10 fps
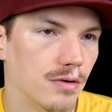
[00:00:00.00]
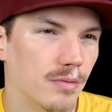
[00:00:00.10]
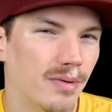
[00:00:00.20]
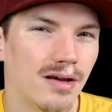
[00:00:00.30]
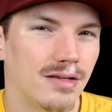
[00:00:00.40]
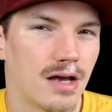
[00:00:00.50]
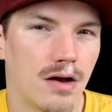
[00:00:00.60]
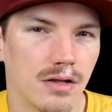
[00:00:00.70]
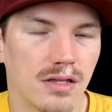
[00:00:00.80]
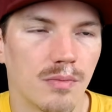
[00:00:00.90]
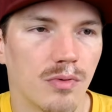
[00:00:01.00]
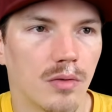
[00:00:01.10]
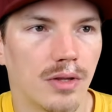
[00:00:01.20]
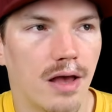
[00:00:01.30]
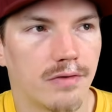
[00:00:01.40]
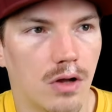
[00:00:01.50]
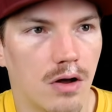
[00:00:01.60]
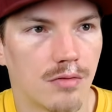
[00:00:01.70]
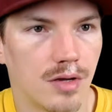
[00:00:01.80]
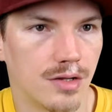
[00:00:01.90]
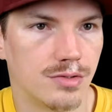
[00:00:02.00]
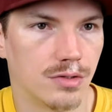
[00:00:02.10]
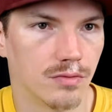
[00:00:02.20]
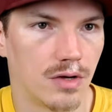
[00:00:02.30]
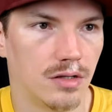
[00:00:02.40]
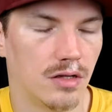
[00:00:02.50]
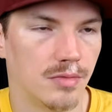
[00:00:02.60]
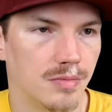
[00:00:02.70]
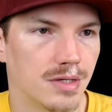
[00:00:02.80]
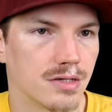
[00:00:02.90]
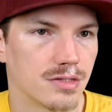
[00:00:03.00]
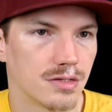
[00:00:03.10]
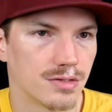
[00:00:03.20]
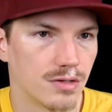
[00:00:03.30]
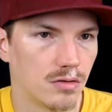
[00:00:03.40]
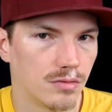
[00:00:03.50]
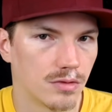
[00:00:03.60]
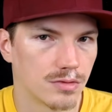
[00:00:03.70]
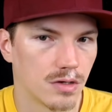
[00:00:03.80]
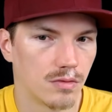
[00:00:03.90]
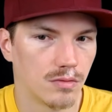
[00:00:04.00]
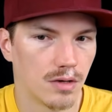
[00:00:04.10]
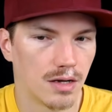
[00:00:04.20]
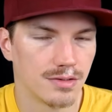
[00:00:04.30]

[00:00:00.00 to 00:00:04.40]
But I doubt it. They probably have it automated to a rate limit because there's no I